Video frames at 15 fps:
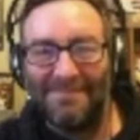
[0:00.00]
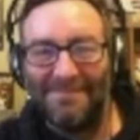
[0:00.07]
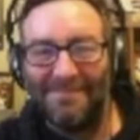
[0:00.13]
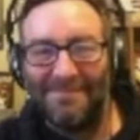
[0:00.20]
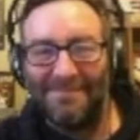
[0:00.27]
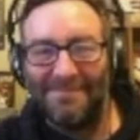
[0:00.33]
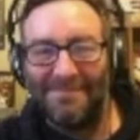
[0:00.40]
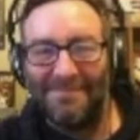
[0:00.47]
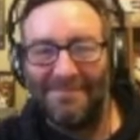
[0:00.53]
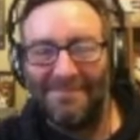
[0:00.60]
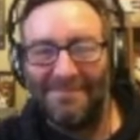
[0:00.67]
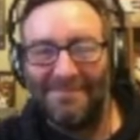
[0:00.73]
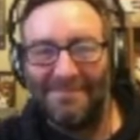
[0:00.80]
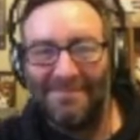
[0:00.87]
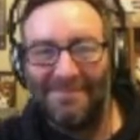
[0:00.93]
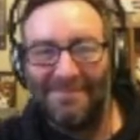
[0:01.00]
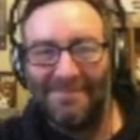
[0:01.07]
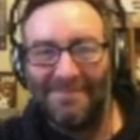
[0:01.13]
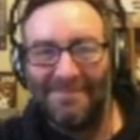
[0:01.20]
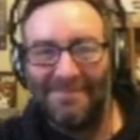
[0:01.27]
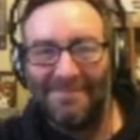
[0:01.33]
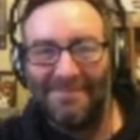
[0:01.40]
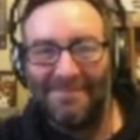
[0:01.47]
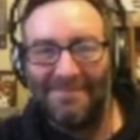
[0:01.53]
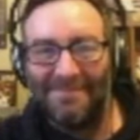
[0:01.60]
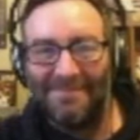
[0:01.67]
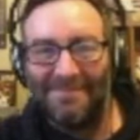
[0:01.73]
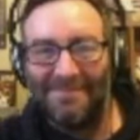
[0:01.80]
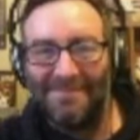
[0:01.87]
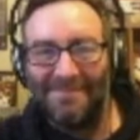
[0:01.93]

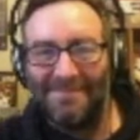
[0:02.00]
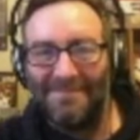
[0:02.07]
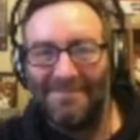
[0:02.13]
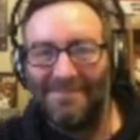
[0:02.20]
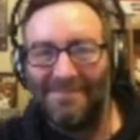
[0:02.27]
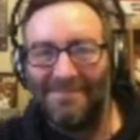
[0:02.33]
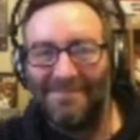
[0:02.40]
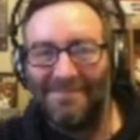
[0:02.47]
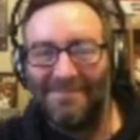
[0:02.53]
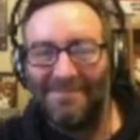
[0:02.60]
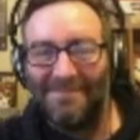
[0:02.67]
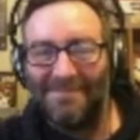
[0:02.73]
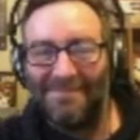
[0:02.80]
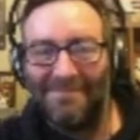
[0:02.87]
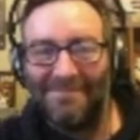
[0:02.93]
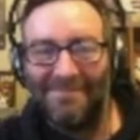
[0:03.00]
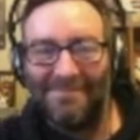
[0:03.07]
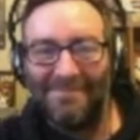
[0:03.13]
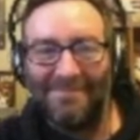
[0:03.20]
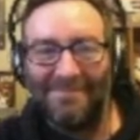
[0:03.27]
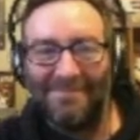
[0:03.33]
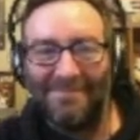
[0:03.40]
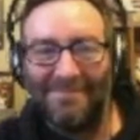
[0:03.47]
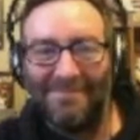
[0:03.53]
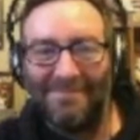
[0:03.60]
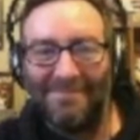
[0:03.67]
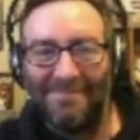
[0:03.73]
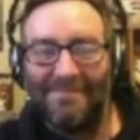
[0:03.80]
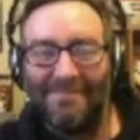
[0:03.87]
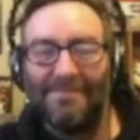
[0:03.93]

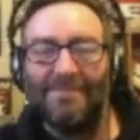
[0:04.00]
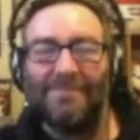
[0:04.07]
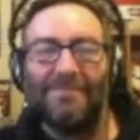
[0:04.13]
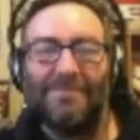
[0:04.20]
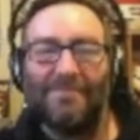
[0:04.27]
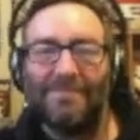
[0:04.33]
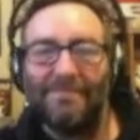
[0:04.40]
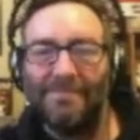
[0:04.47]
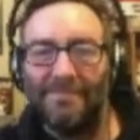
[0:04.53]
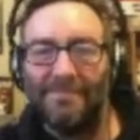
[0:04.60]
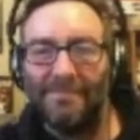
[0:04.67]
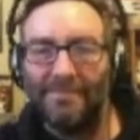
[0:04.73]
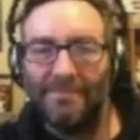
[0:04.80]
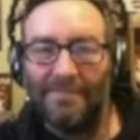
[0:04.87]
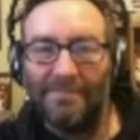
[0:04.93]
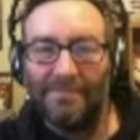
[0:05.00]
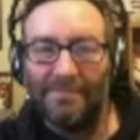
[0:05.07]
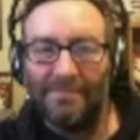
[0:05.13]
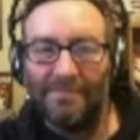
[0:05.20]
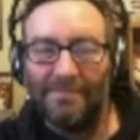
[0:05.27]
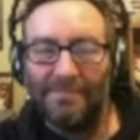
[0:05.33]
[no speech]